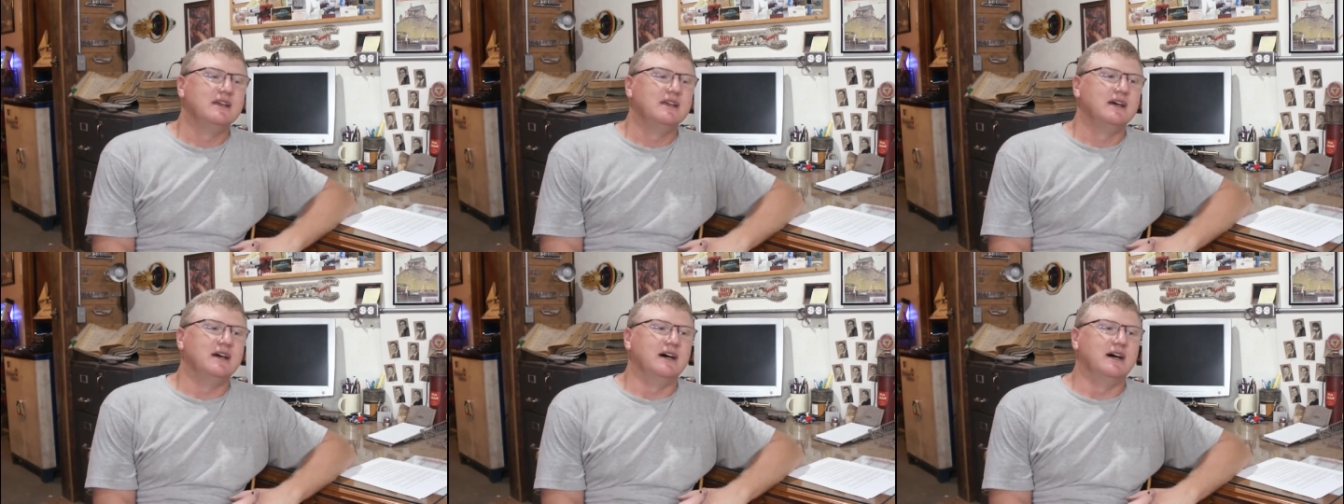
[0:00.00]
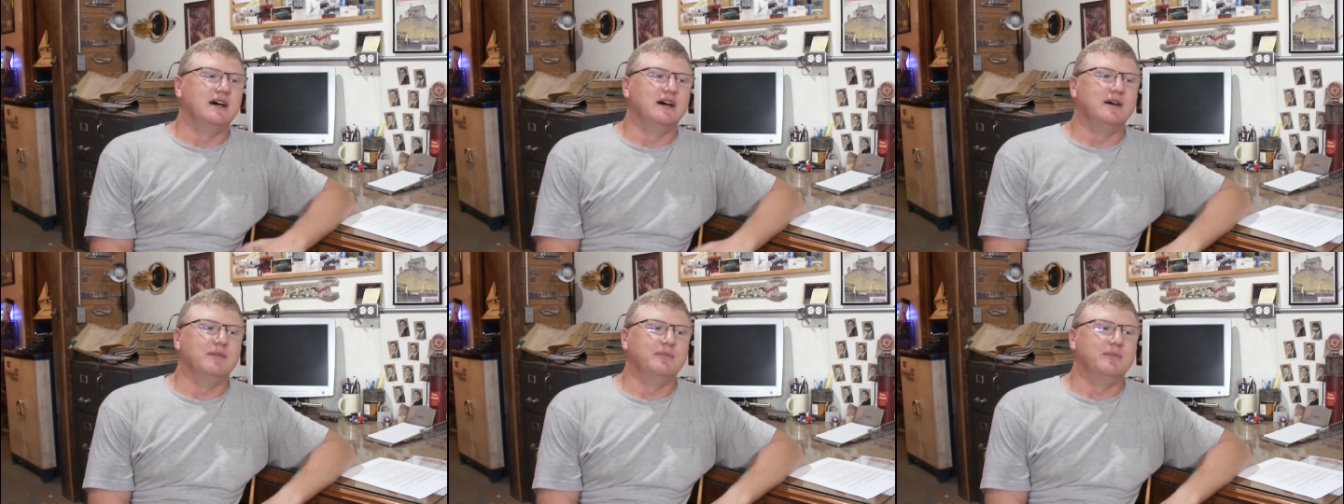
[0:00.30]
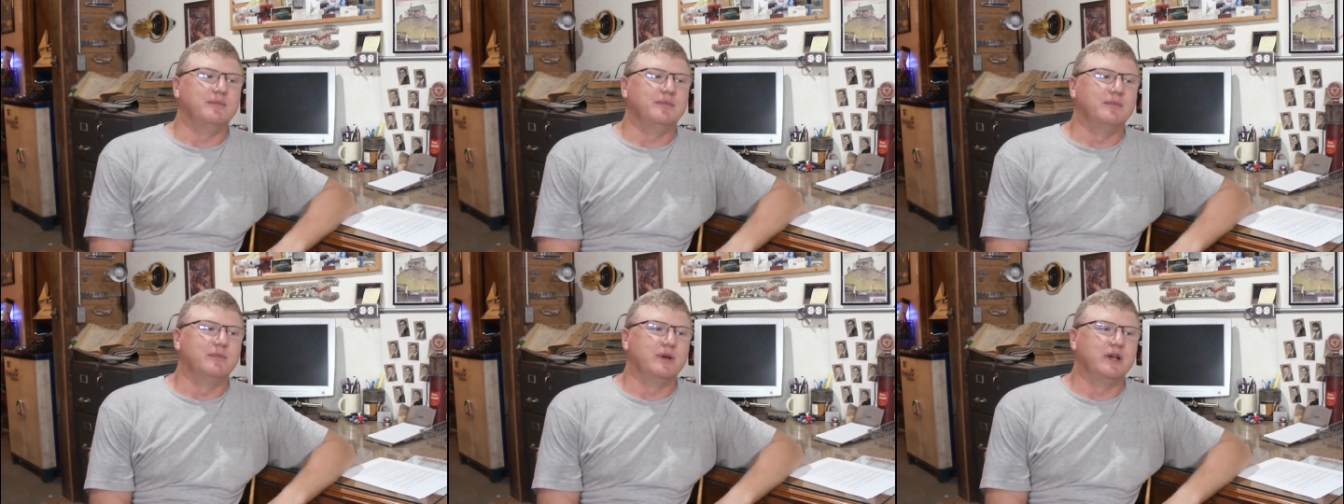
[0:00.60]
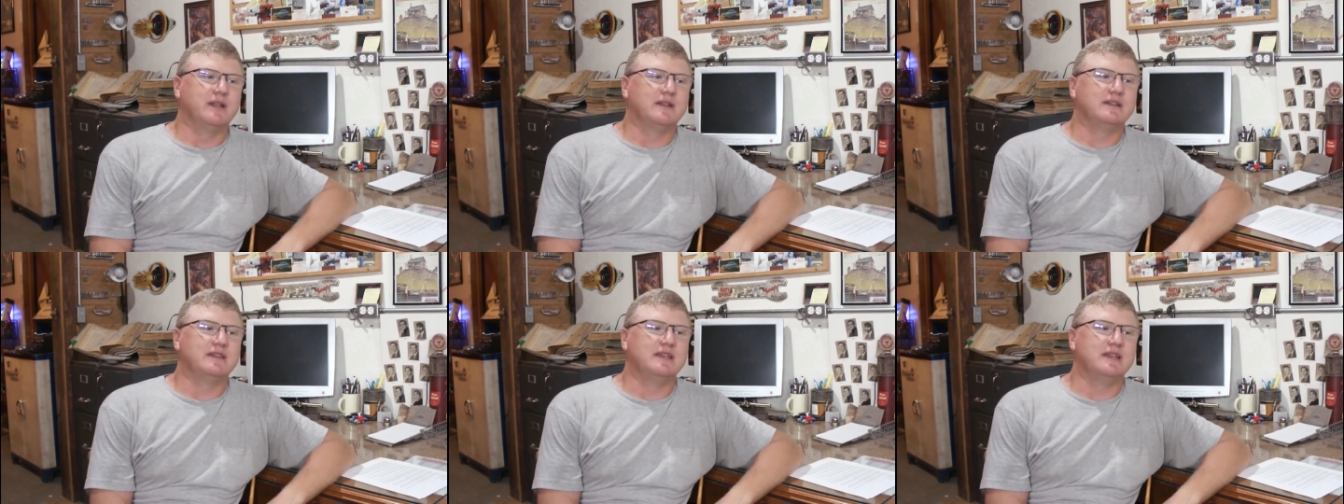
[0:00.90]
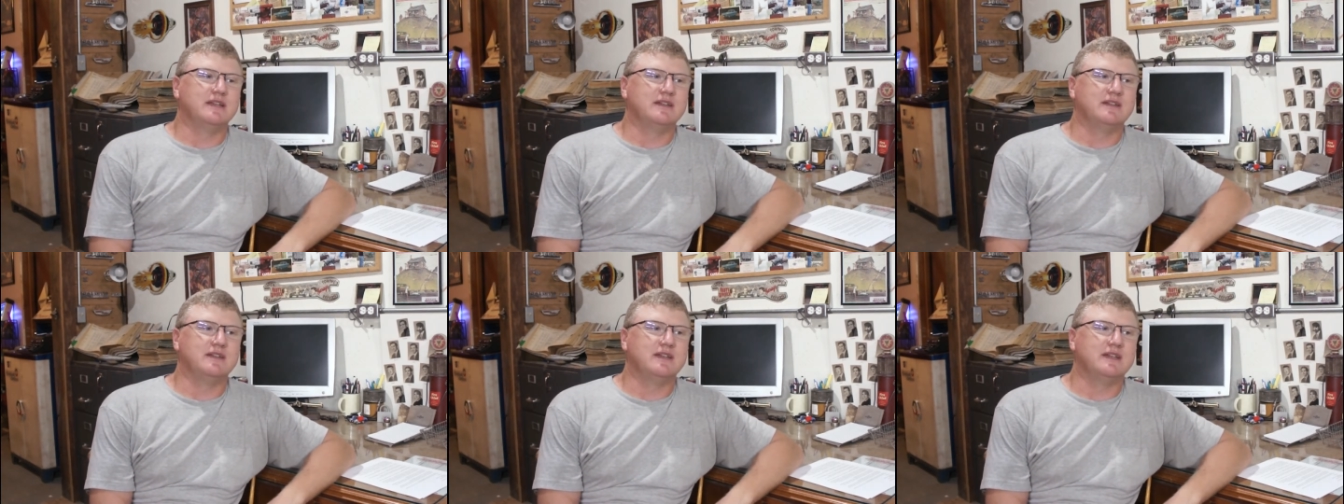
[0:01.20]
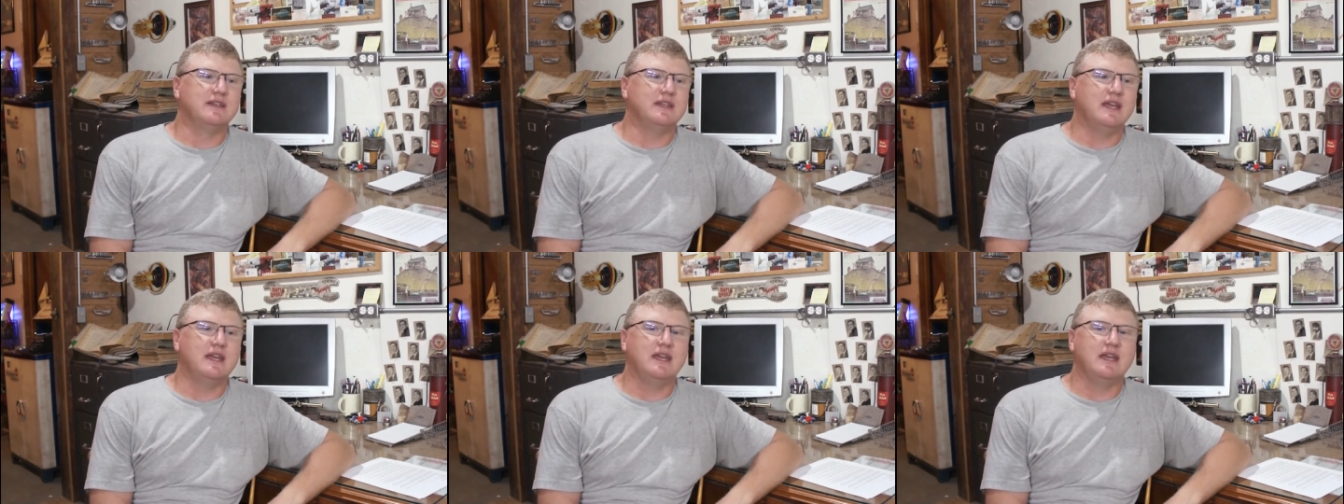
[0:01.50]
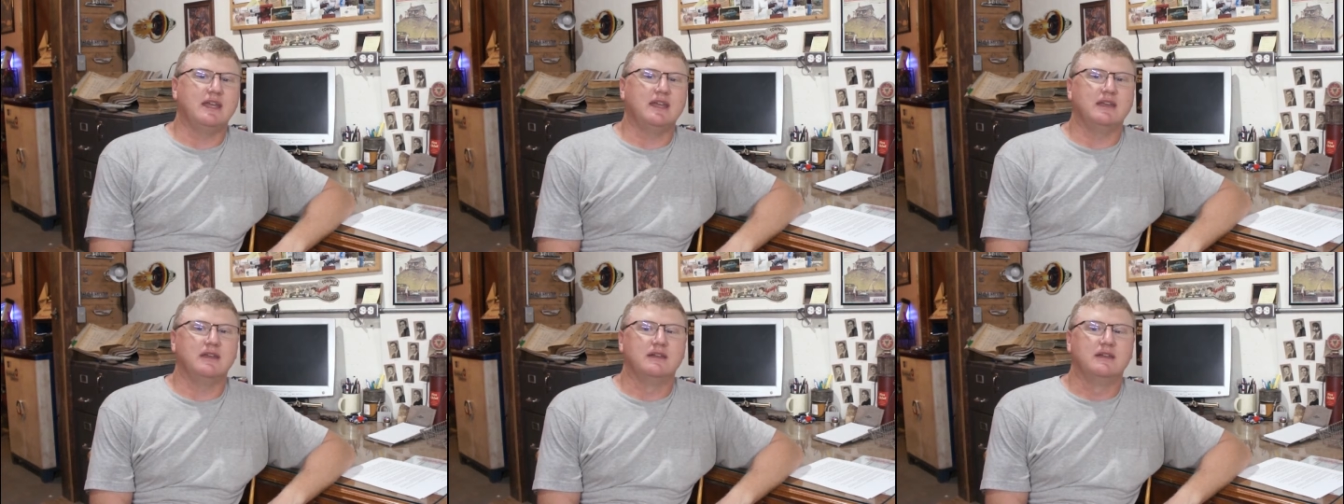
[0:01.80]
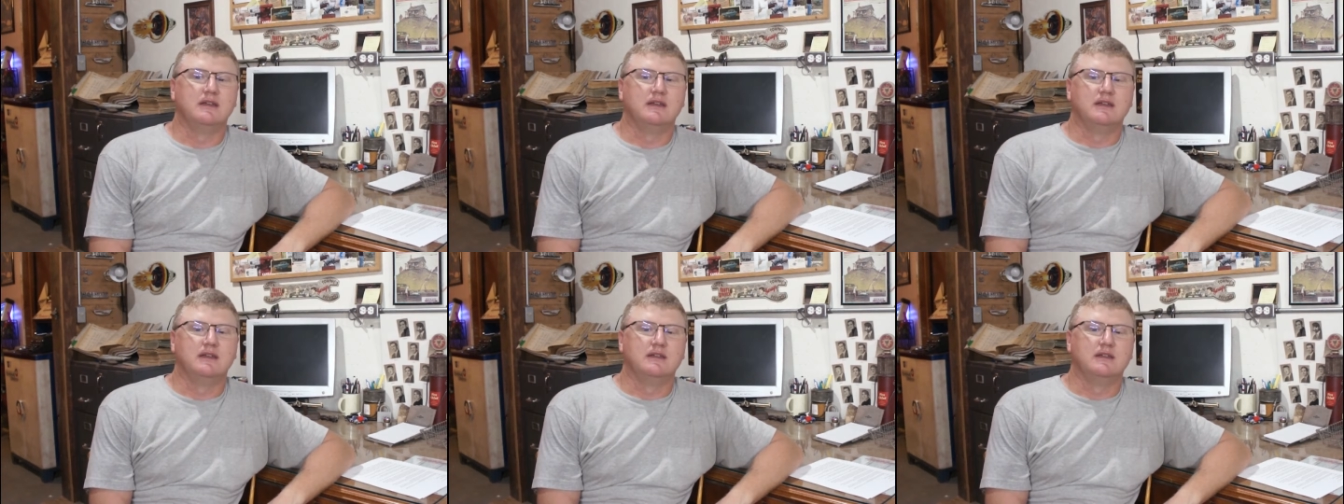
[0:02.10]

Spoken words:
But at the end of the day,